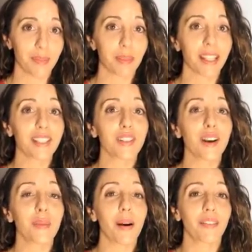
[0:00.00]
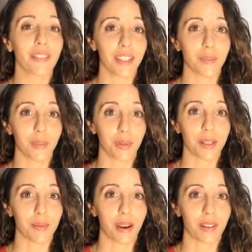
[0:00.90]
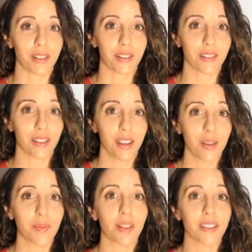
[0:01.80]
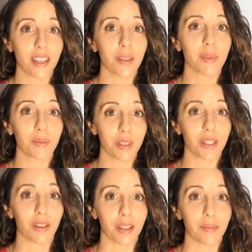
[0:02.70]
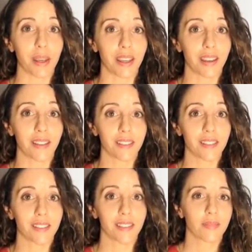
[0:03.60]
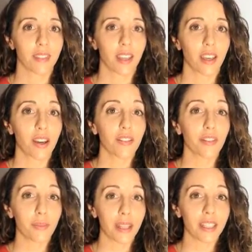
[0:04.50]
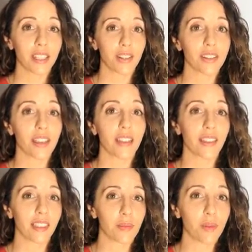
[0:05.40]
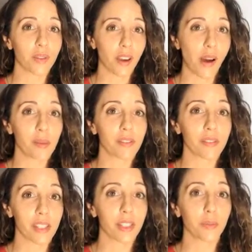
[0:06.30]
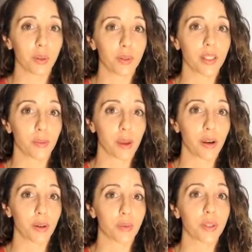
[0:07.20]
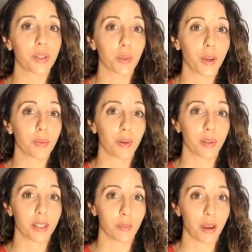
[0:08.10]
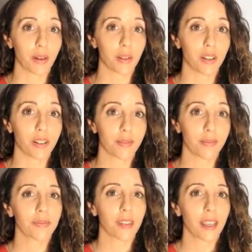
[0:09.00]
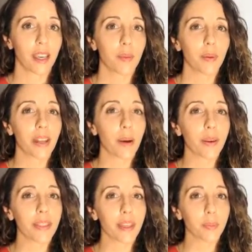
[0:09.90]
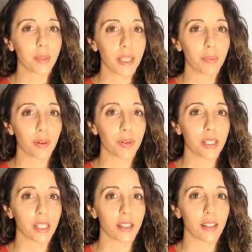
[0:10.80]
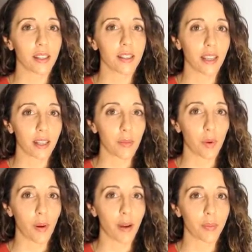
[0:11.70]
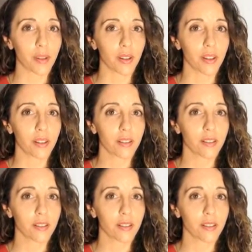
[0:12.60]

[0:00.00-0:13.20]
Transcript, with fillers: But let's talk about vegan protein powders, because they can be really great in baking. For many years, I think the most common vegan protein powder was soy protein powder. But now I think pea protein is getting more popular.